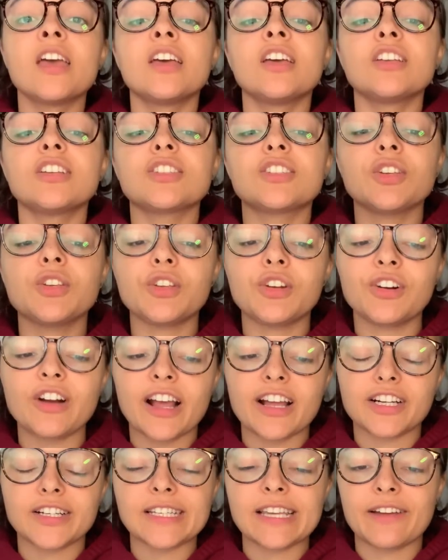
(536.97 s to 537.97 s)
So you don't
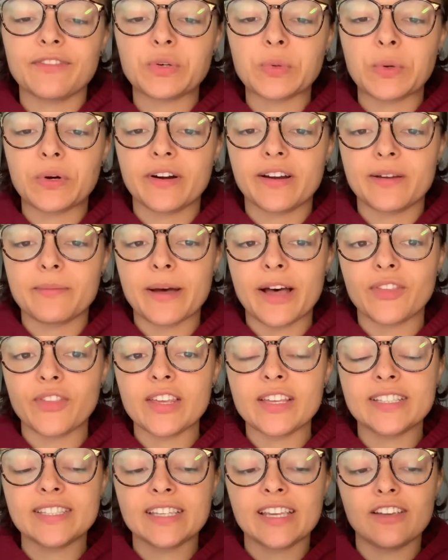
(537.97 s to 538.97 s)
actually have to worry about
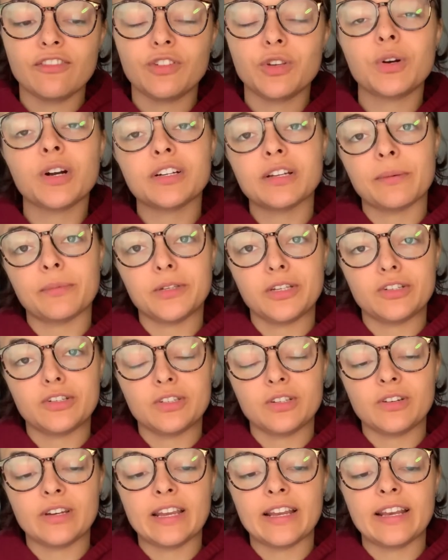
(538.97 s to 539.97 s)
this if you are a W-2
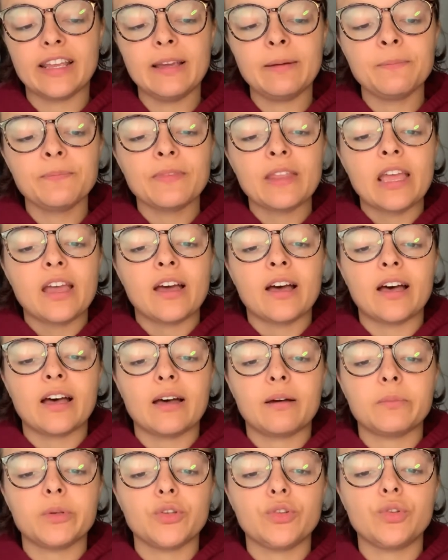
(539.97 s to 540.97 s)
nanny.
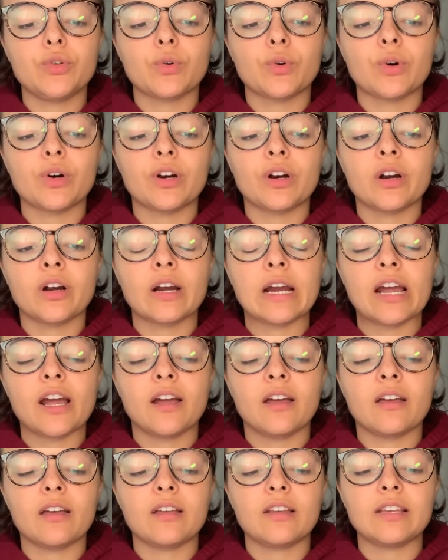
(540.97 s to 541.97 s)
Um, your
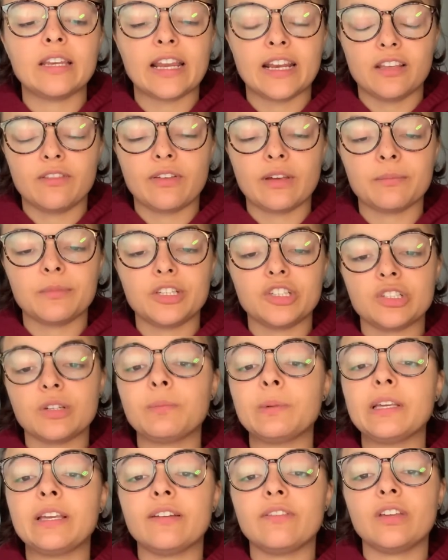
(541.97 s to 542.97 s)
nanny family should be
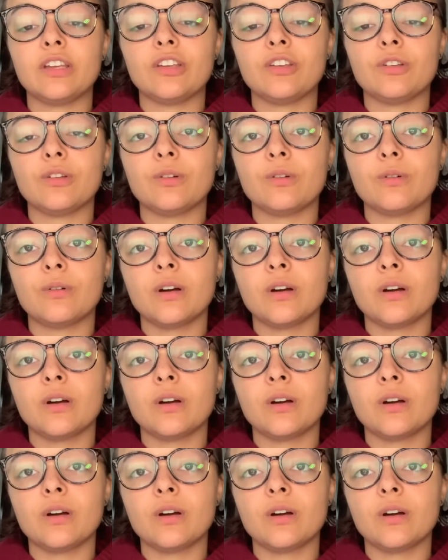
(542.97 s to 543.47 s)
giving you